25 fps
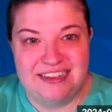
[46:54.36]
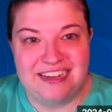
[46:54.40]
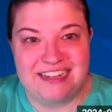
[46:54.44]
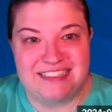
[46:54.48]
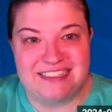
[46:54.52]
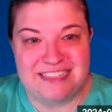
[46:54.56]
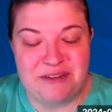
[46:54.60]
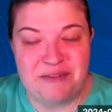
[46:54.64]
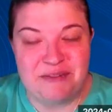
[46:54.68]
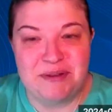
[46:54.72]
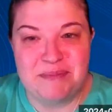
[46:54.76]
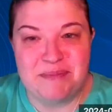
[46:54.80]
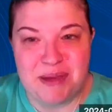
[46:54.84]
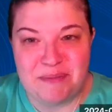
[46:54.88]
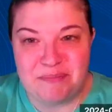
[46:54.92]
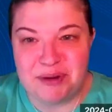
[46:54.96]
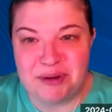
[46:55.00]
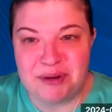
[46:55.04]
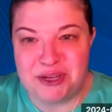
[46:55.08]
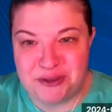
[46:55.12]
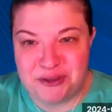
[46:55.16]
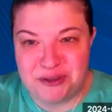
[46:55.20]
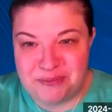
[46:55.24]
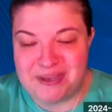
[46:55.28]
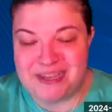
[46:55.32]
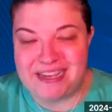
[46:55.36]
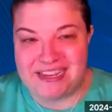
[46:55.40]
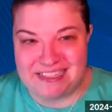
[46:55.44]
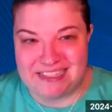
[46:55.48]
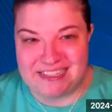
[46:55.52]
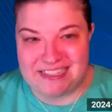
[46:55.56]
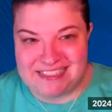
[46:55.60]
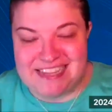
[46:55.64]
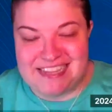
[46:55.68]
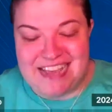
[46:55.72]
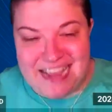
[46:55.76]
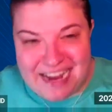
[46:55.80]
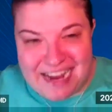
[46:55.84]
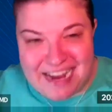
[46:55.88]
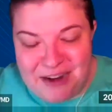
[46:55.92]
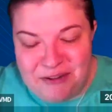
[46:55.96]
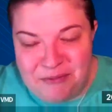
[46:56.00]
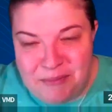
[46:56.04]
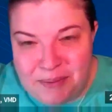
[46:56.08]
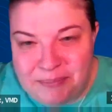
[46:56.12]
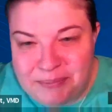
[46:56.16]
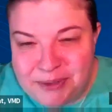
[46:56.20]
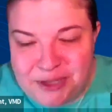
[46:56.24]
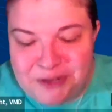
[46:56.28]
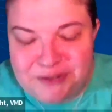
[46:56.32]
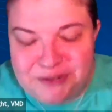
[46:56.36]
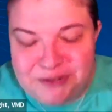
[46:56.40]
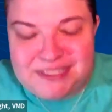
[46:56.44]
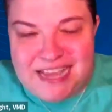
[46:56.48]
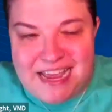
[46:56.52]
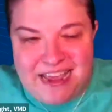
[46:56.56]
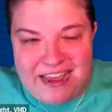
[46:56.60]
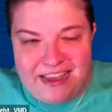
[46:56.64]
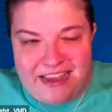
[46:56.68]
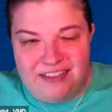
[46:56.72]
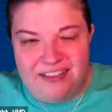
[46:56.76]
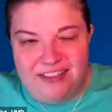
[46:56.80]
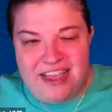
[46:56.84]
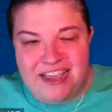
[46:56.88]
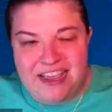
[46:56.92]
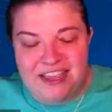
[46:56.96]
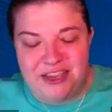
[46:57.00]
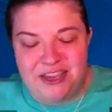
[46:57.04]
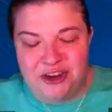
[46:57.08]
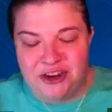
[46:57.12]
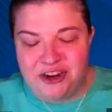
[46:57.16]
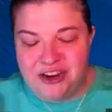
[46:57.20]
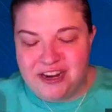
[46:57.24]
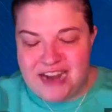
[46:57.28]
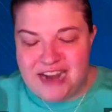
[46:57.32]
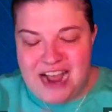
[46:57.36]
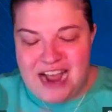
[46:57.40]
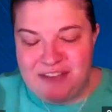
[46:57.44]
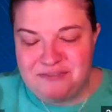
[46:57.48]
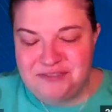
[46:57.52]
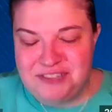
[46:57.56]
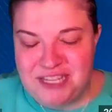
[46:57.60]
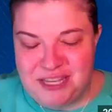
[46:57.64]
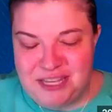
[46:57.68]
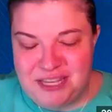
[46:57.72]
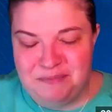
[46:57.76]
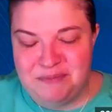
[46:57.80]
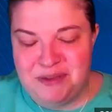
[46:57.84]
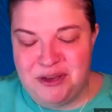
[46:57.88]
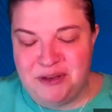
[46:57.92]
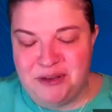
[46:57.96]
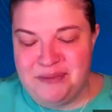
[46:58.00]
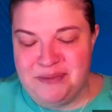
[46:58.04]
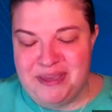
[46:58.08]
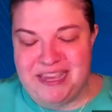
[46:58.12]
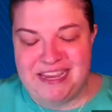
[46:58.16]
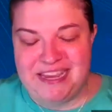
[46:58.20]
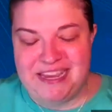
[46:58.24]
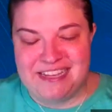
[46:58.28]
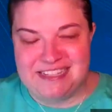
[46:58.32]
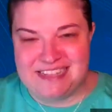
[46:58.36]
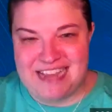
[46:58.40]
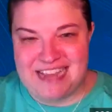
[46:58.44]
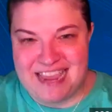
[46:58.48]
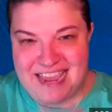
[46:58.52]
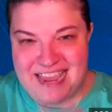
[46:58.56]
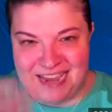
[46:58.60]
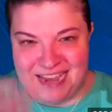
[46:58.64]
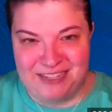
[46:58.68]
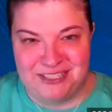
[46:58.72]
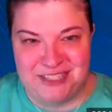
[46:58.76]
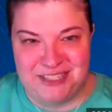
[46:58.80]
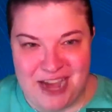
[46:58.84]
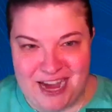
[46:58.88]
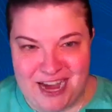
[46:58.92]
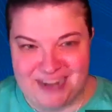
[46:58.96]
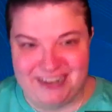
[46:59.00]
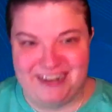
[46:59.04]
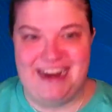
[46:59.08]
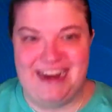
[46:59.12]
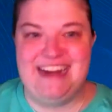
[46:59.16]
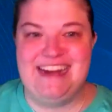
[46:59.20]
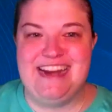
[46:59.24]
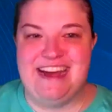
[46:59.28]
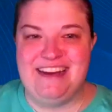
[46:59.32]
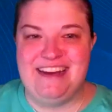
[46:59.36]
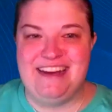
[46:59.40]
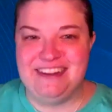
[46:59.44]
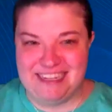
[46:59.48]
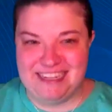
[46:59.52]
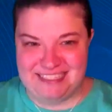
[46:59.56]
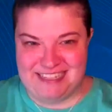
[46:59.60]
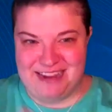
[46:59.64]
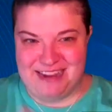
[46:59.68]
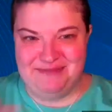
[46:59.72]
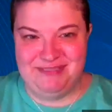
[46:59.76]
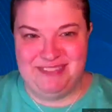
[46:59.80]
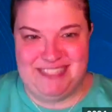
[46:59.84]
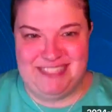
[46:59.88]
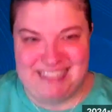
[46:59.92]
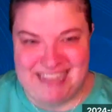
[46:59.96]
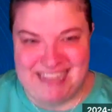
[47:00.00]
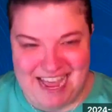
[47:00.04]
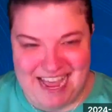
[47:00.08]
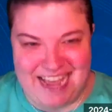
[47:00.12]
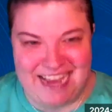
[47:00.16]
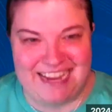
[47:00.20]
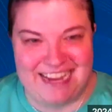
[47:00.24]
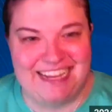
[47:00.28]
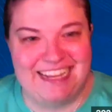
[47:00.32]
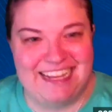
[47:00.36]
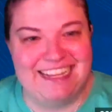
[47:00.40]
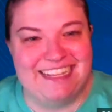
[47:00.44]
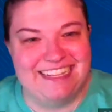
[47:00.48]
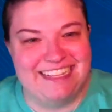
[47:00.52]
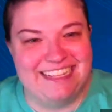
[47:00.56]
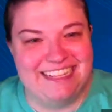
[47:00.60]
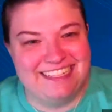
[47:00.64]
Because I remember you being sick. I remember you saying, like, you're going to have to email me because I can't talk right now because I'm sick.